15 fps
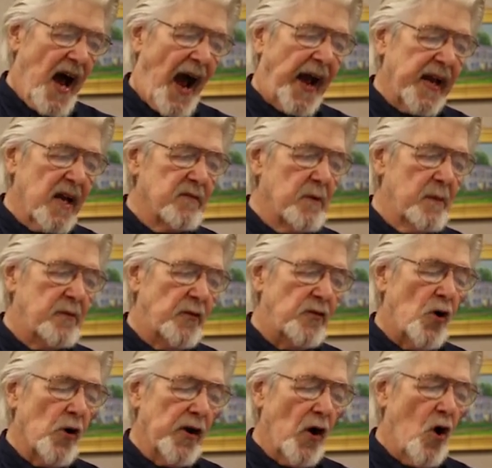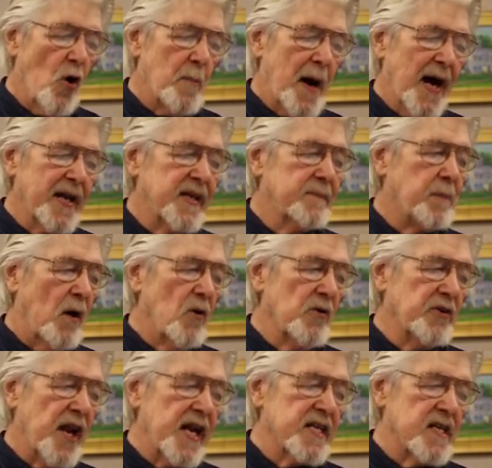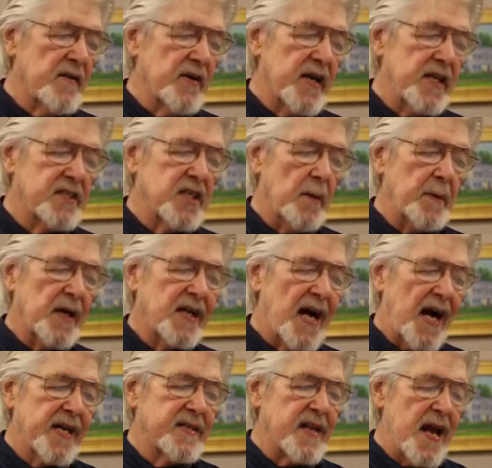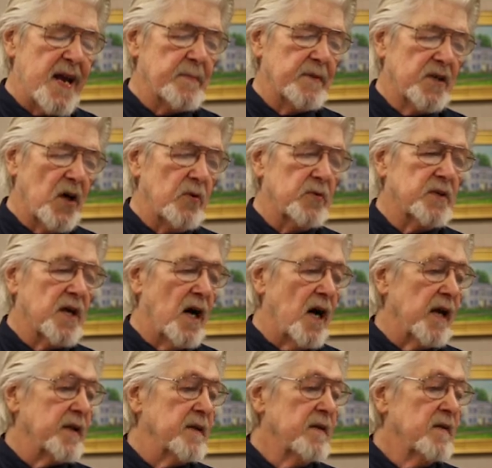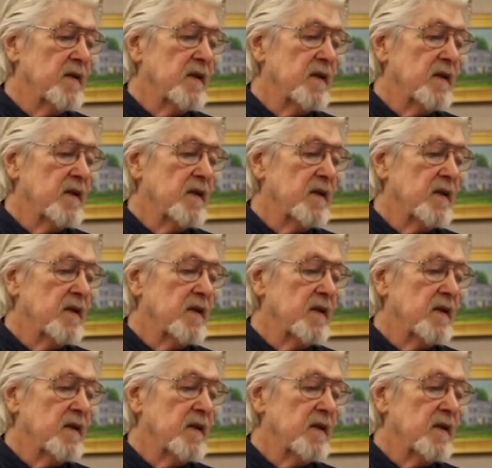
I never before in all my born days ever hitched up a goddamn goat cart.